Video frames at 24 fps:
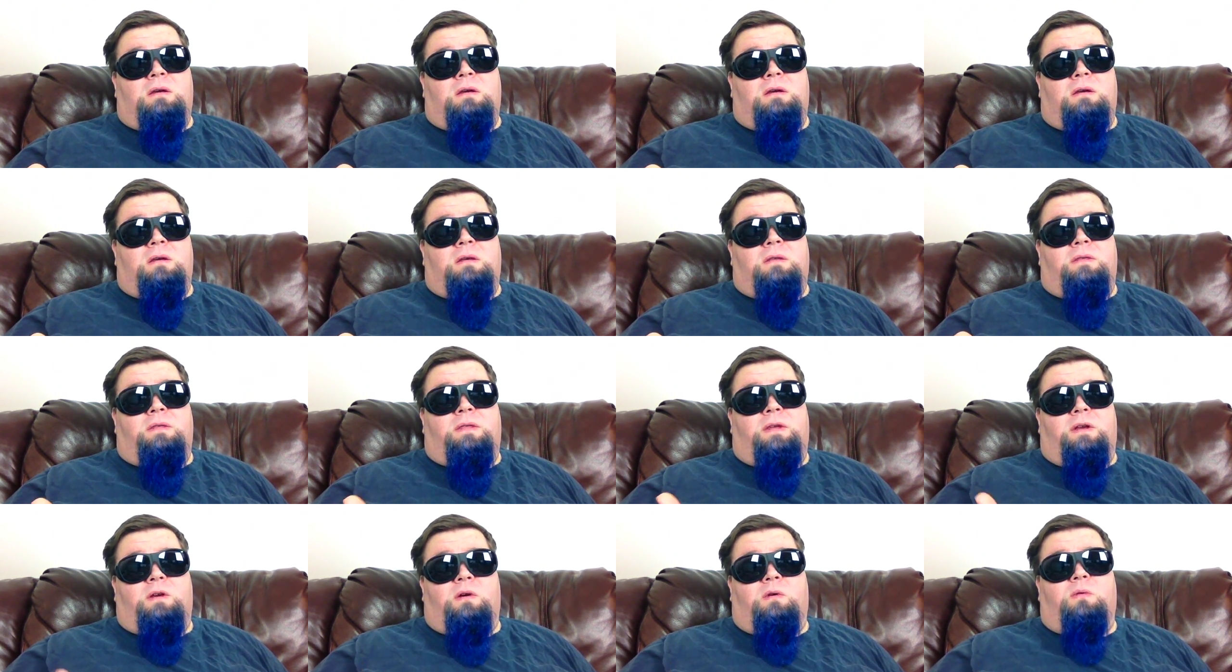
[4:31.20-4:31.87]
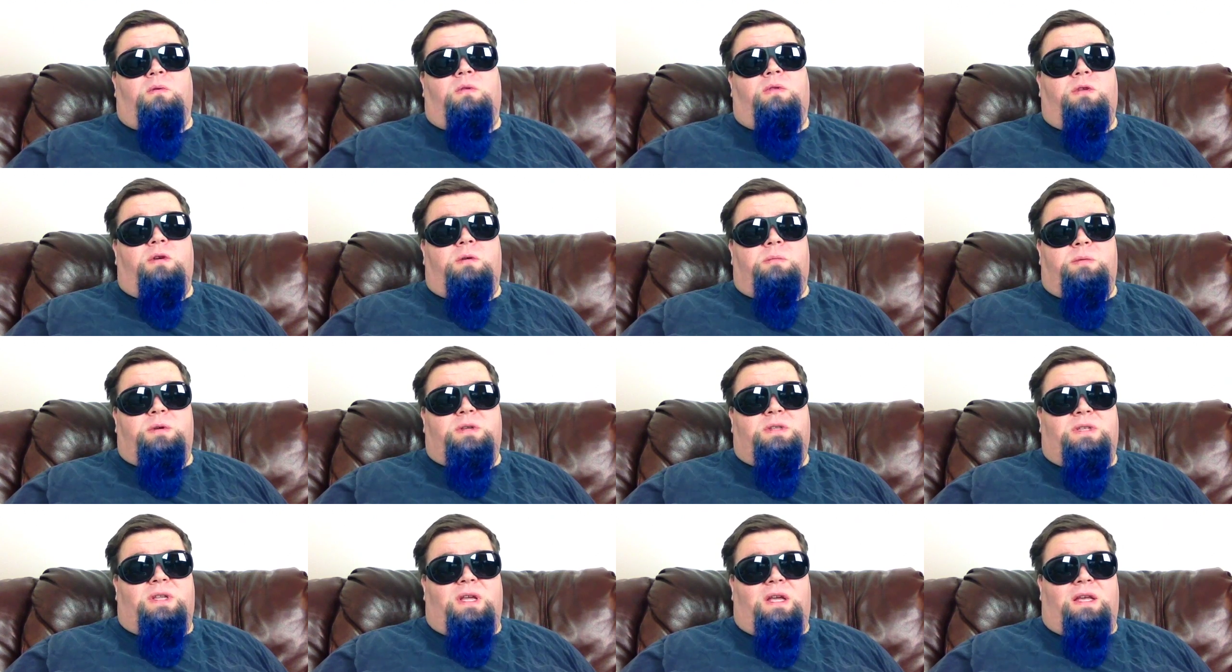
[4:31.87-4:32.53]
the old
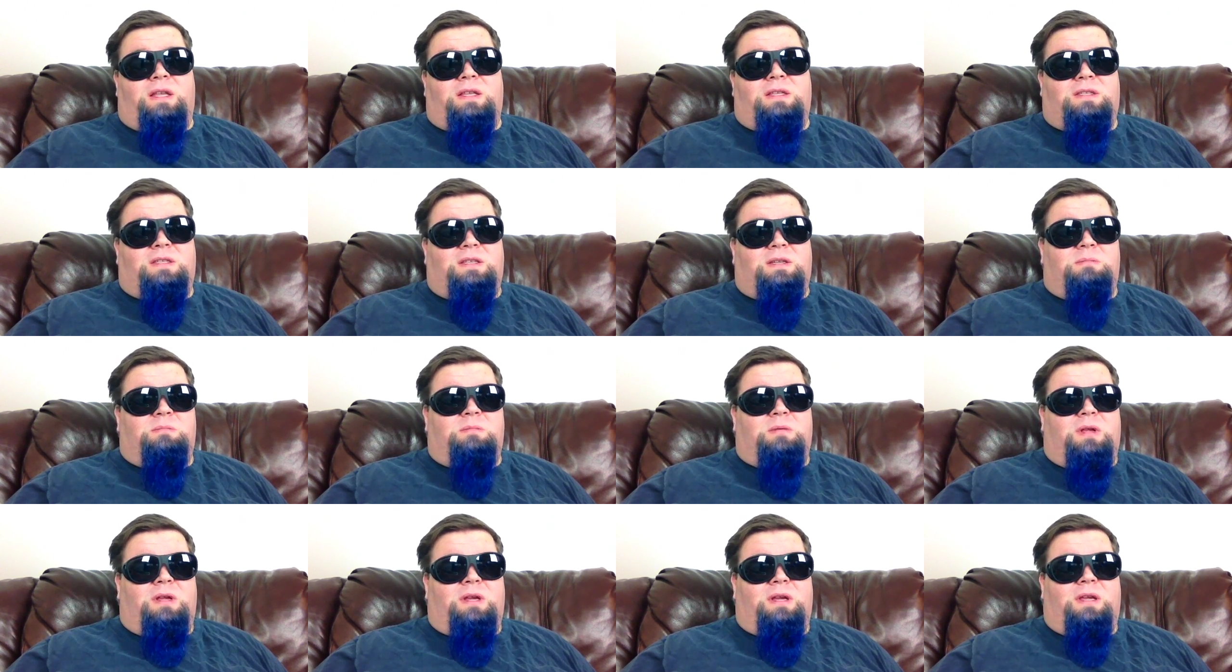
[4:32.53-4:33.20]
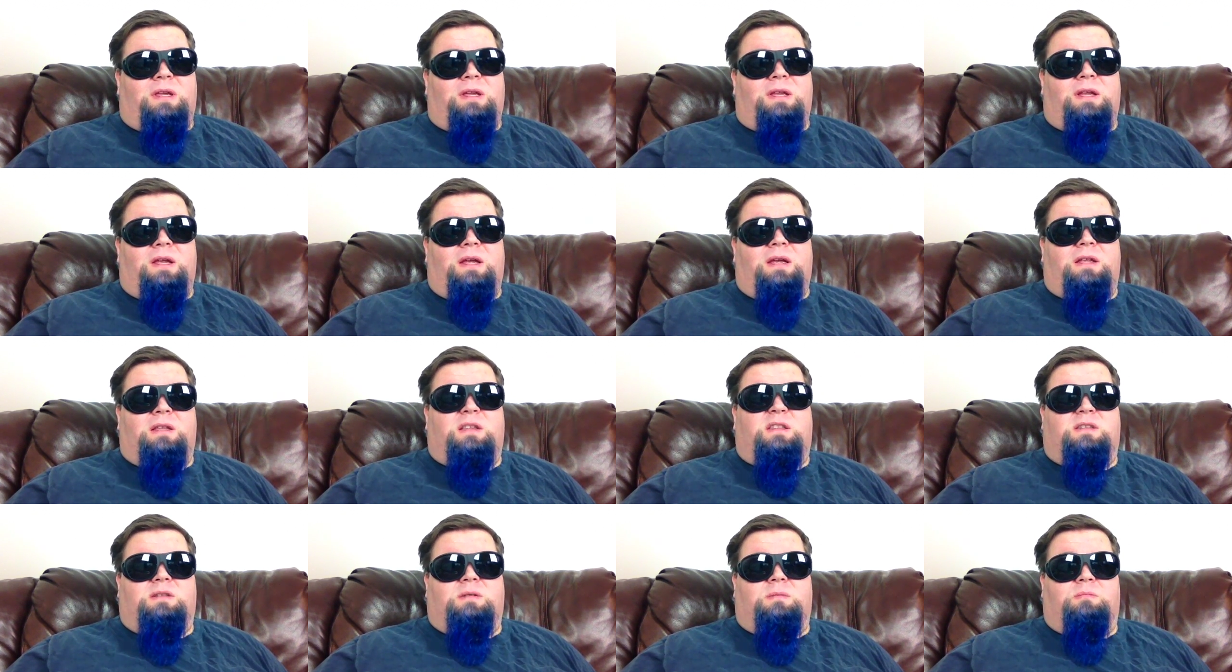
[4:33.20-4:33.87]
thermostat seemed like it
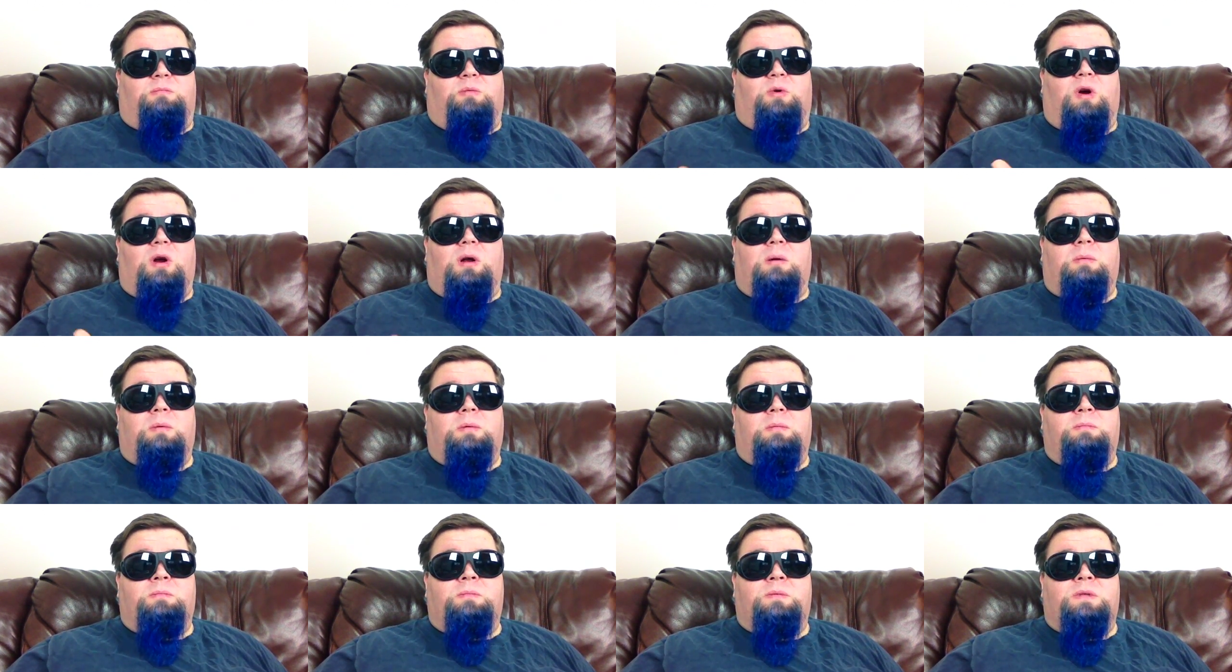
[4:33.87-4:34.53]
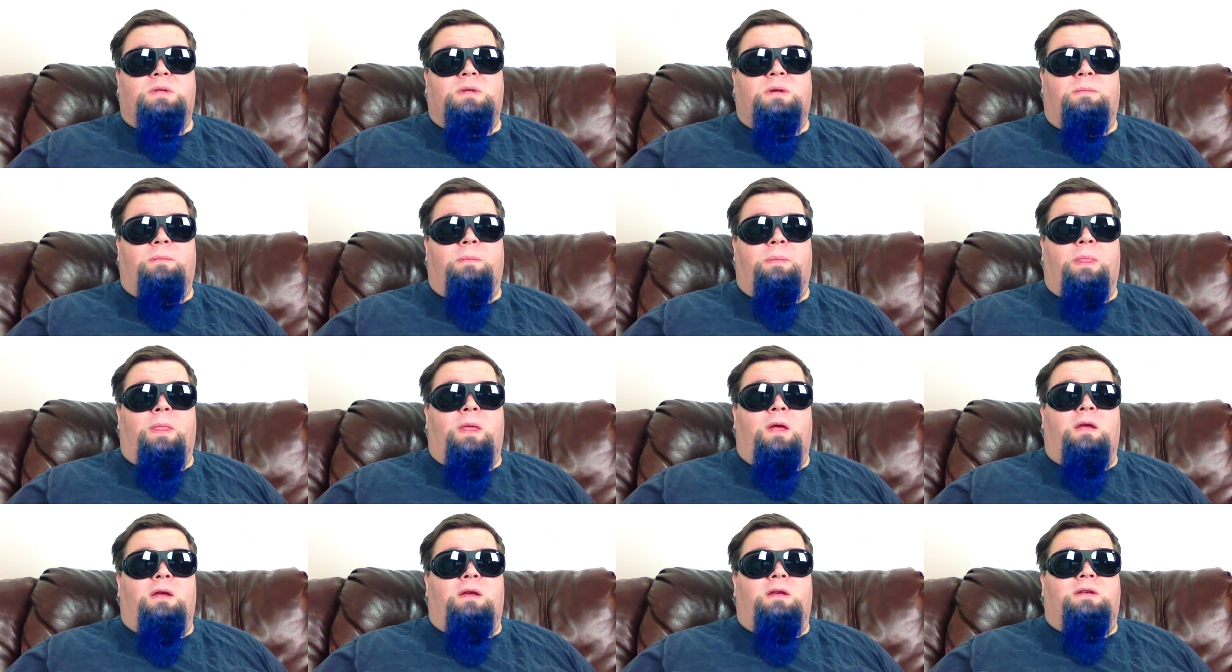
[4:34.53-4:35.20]
had some problems.
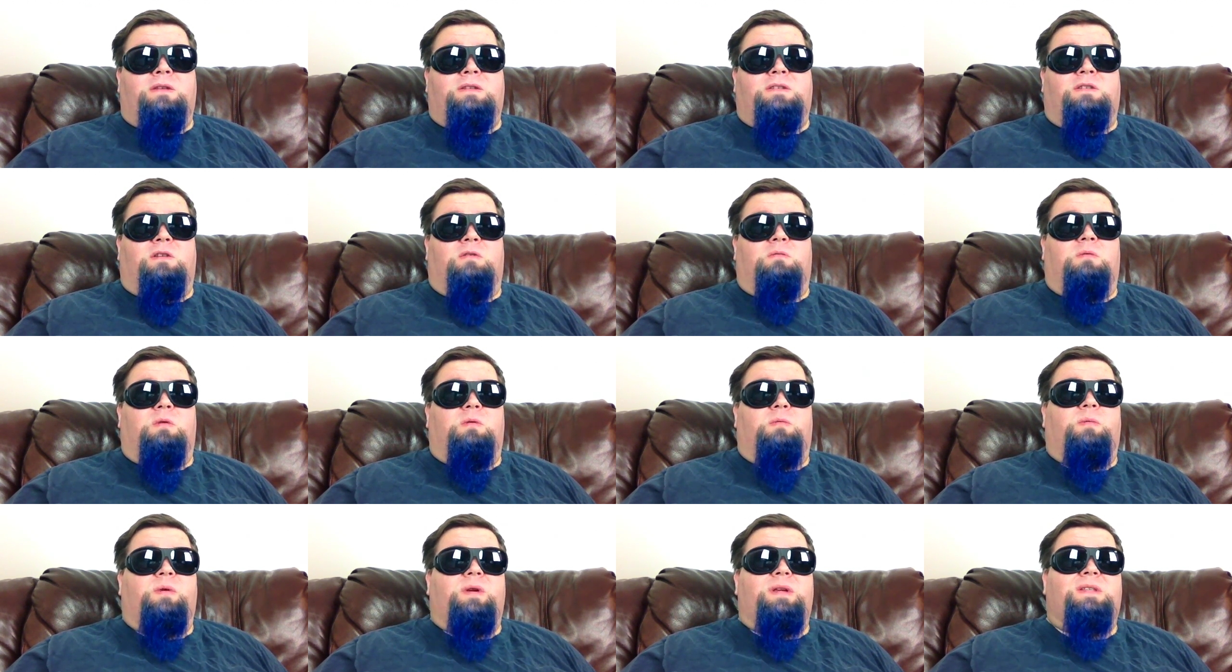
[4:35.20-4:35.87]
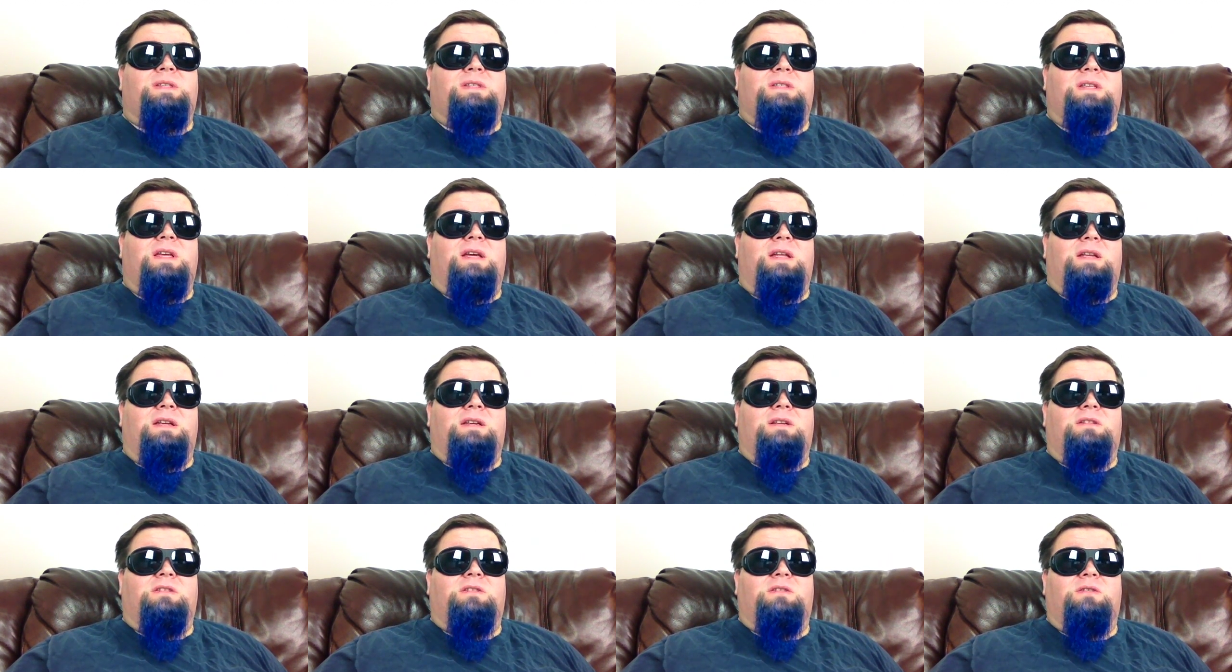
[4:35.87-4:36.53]
So when we set
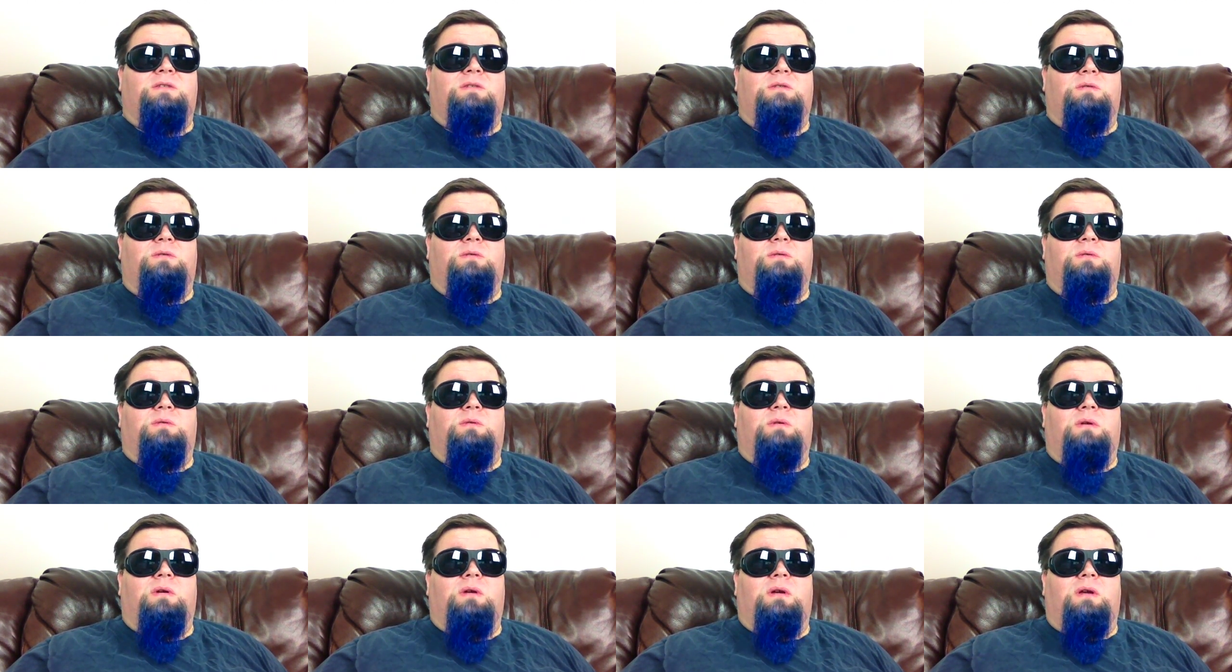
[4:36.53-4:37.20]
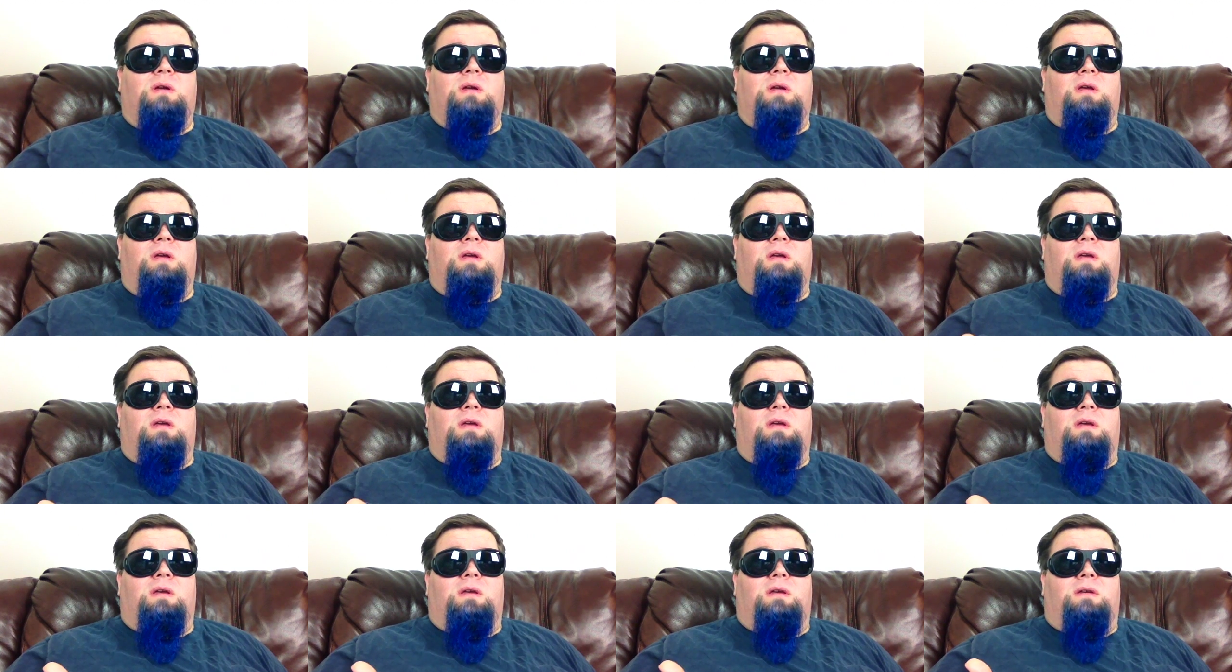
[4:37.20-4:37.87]
it to
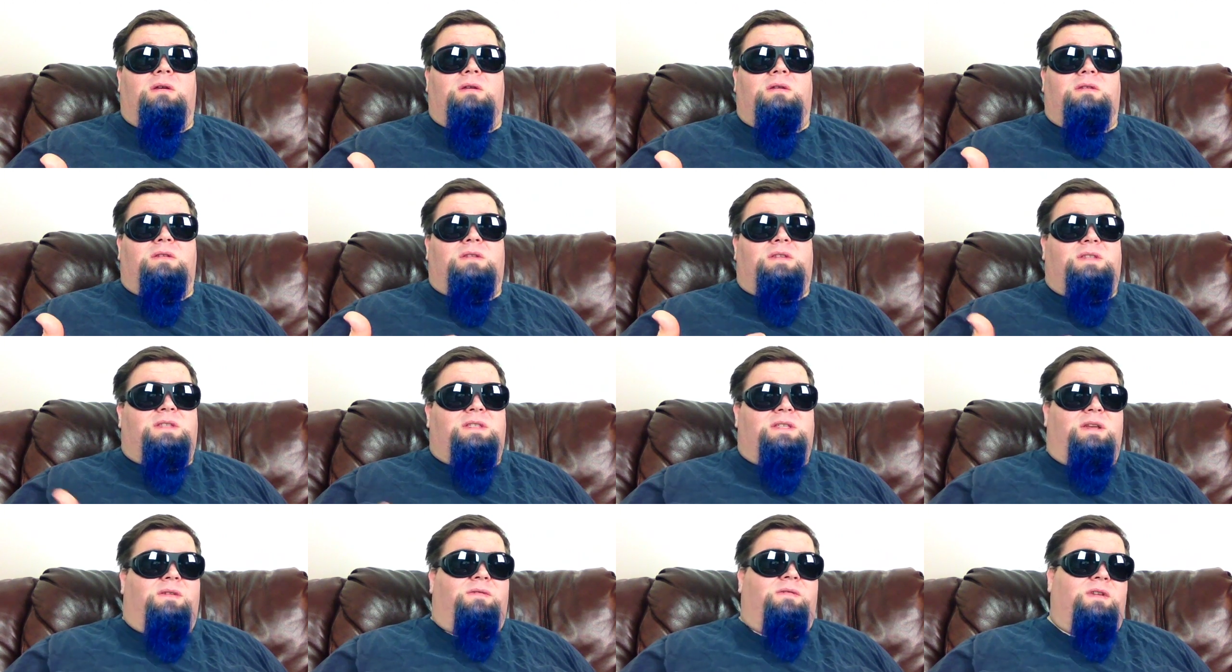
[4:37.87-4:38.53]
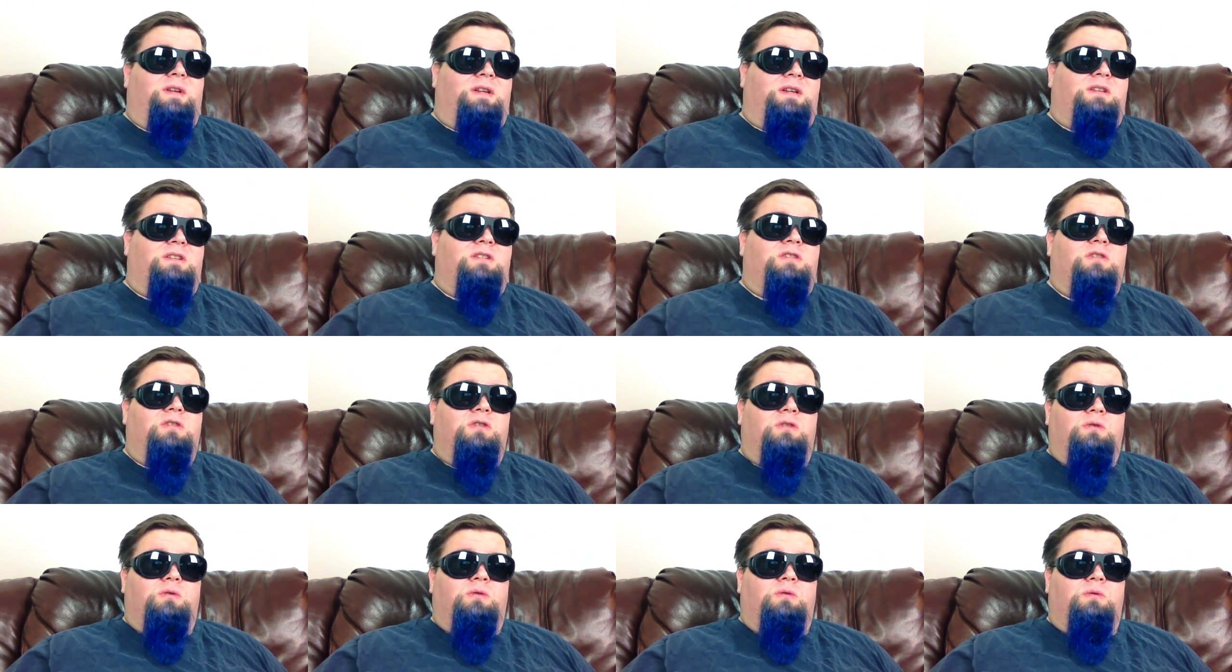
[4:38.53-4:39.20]

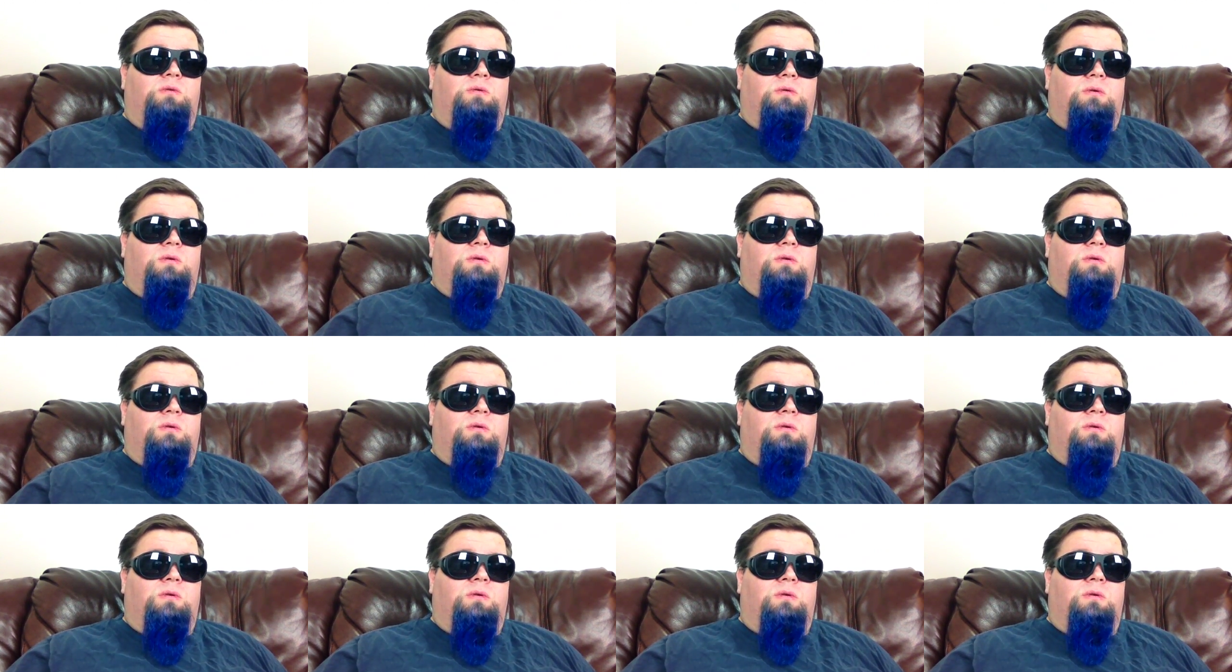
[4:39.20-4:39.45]
72,